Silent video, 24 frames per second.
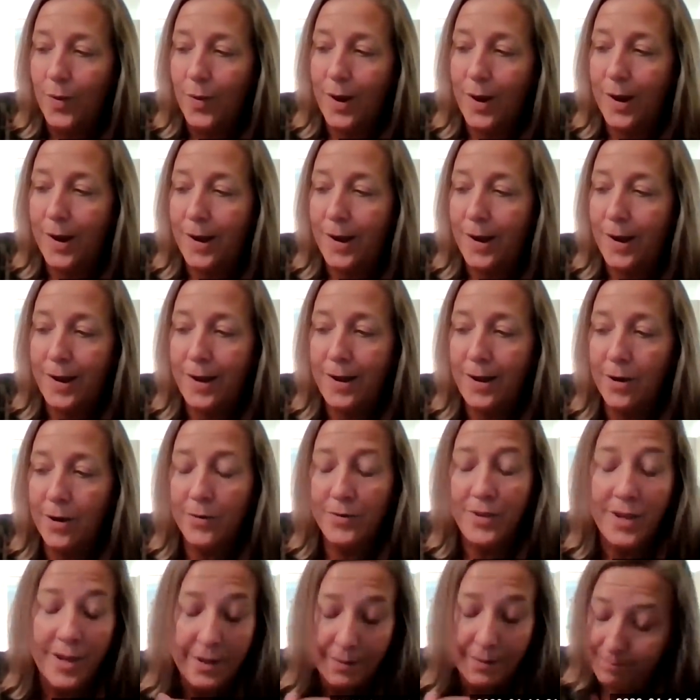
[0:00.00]
uh,
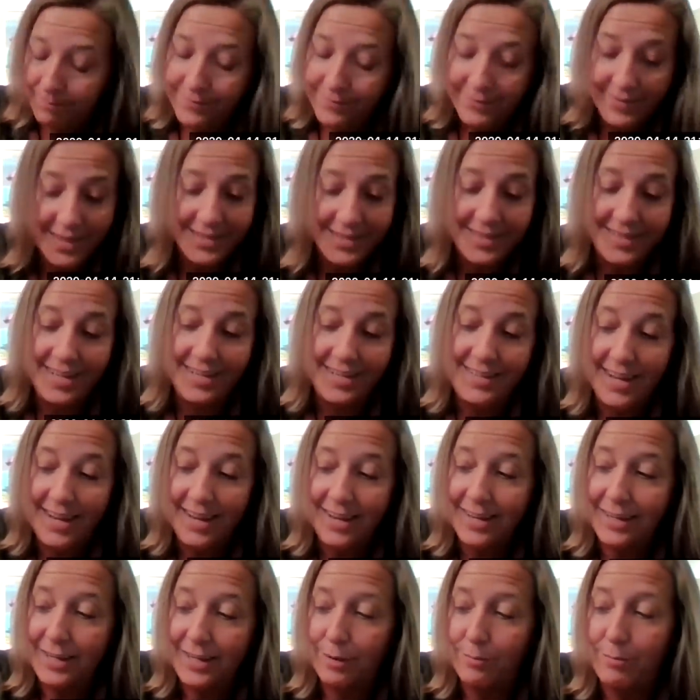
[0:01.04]
or the
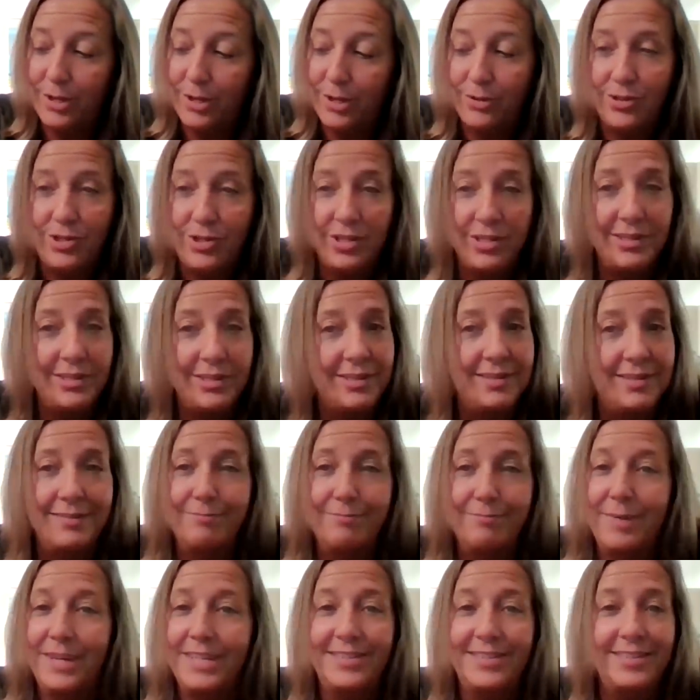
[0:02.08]
satanic abuse she's
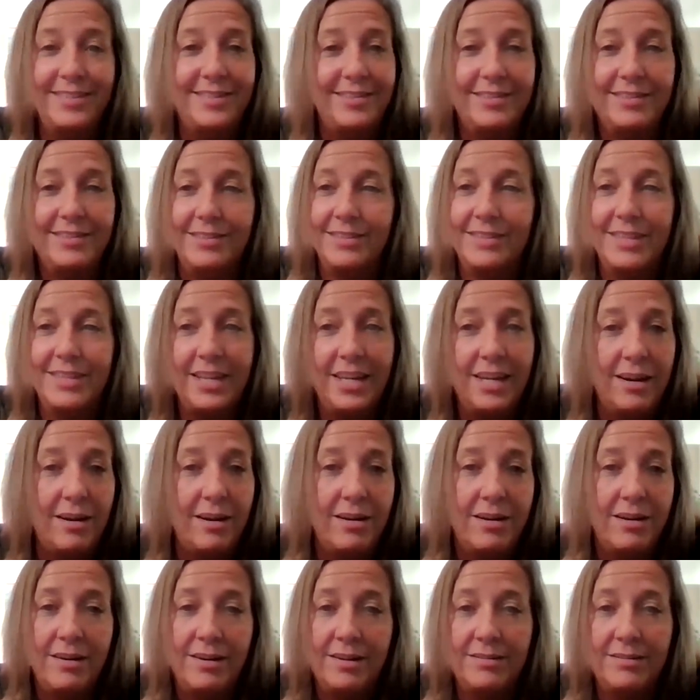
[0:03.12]
my sister's is like
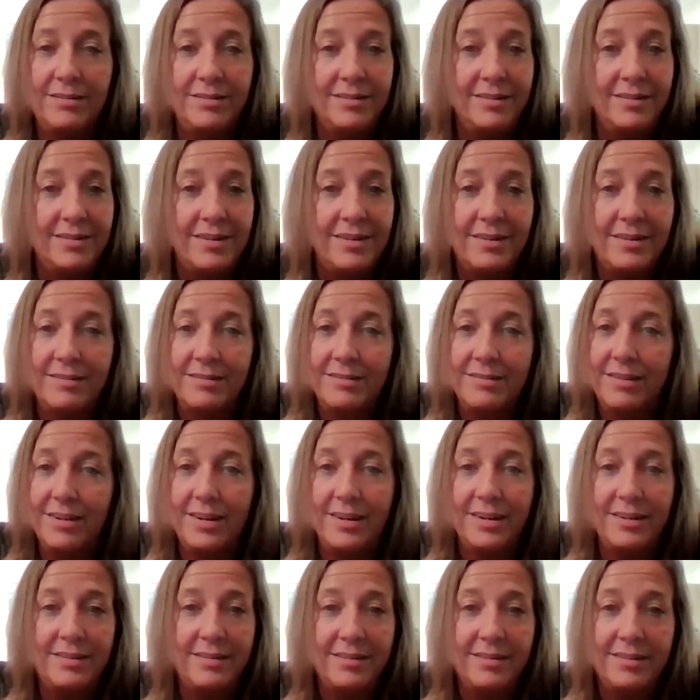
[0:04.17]
oh, i don't know
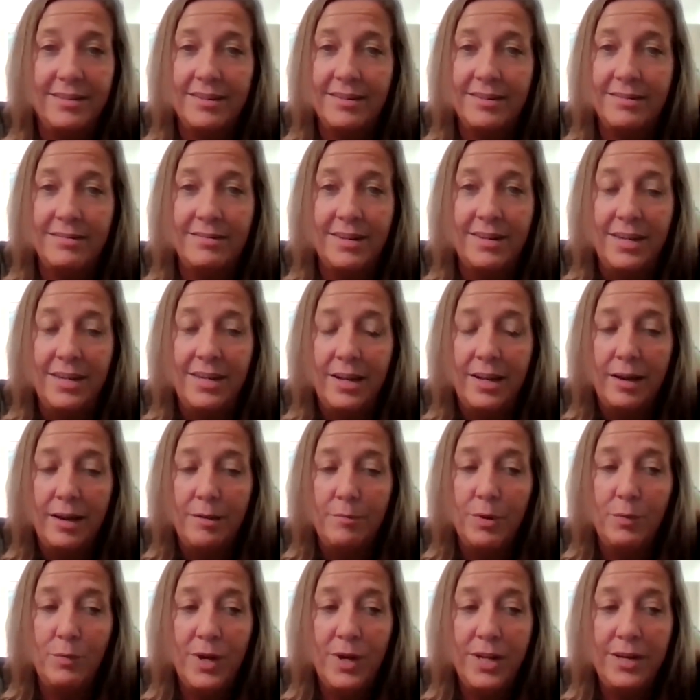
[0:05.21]
i don't know
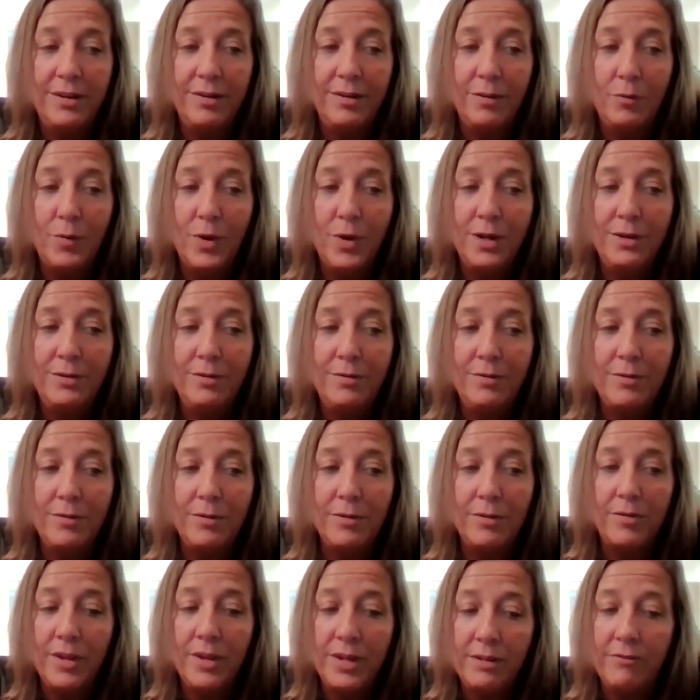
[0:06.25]
but one one
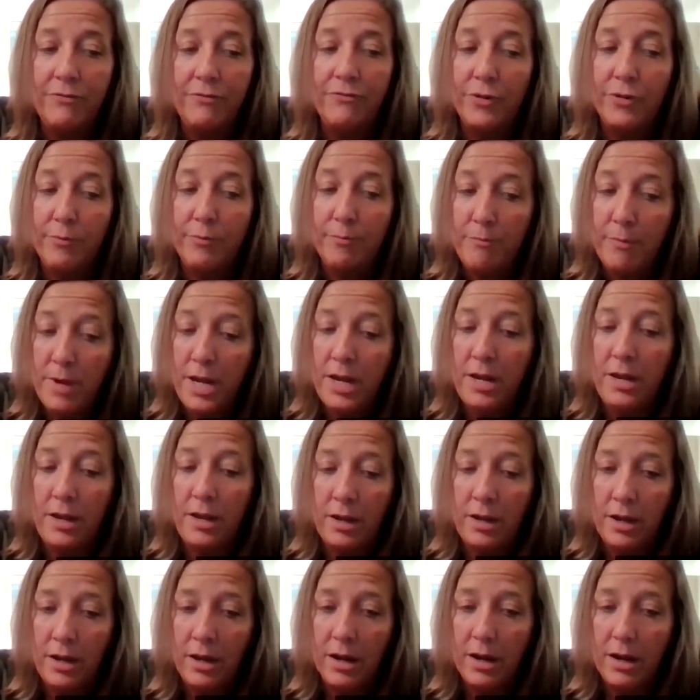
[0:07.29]
thing for
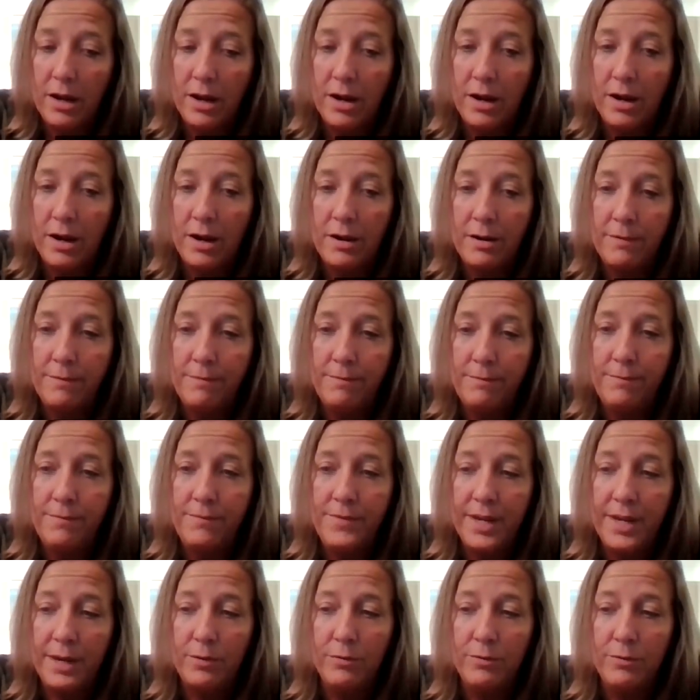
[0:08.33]
me uh,
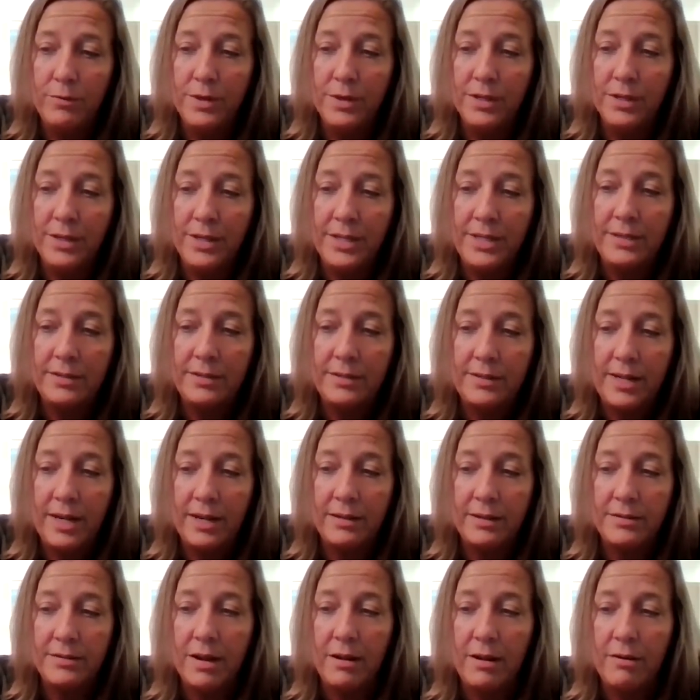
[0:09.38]
that really
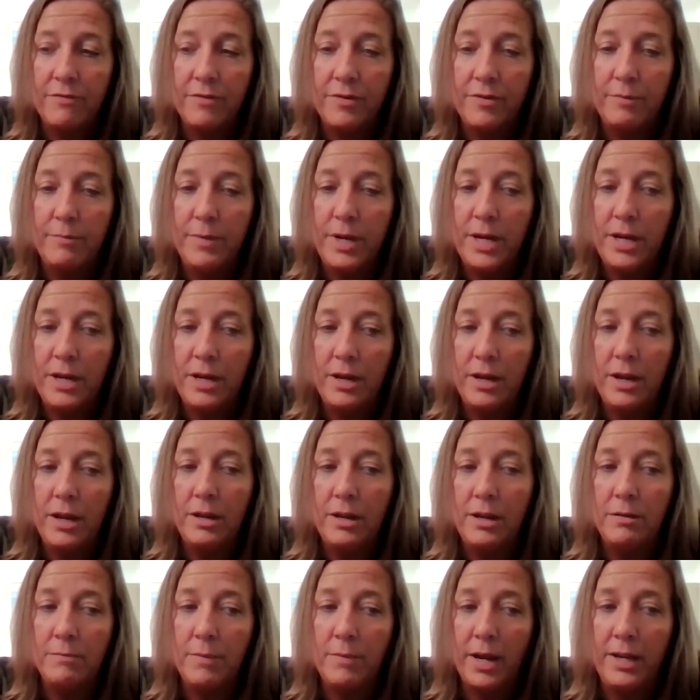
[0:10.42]
stands out for me
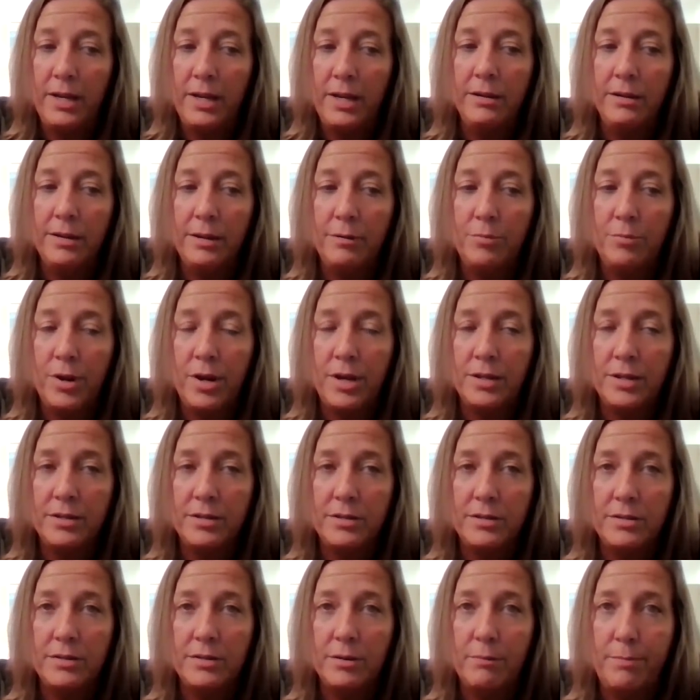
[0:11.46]
in my healing
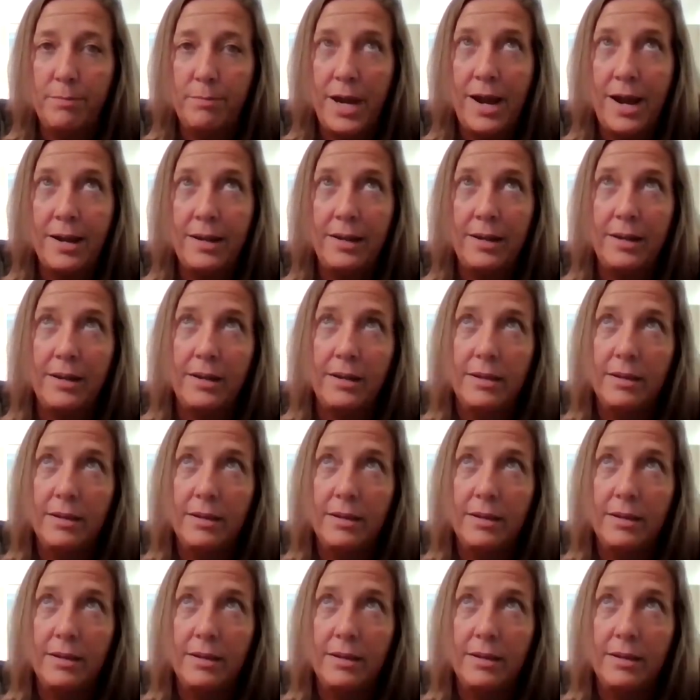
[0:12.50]
process so back